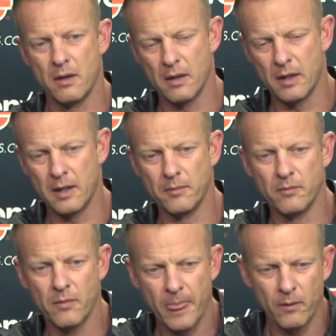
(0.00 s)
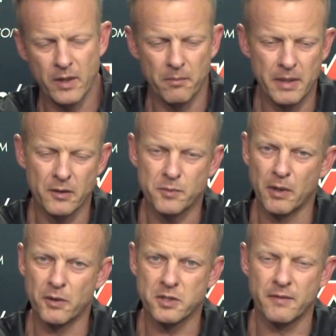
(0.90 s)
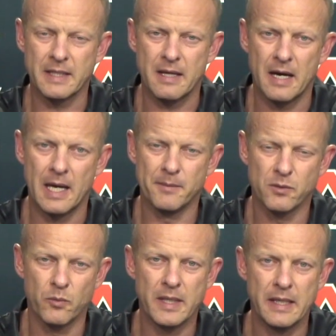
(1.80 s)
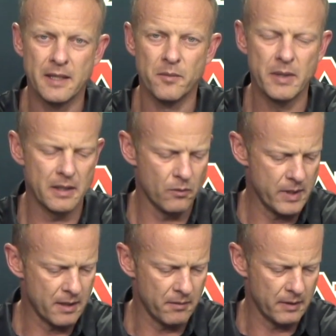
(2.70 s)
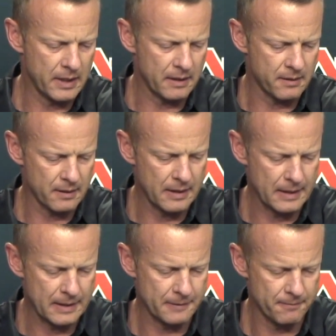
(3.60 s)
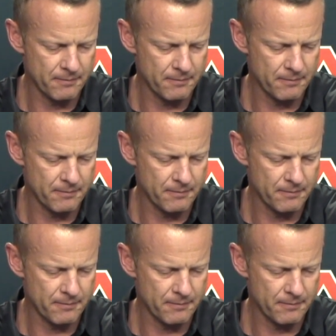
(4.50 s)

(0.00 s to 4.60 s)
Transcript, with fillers: Um, we can be explosive at times when we need to be. We can get uh,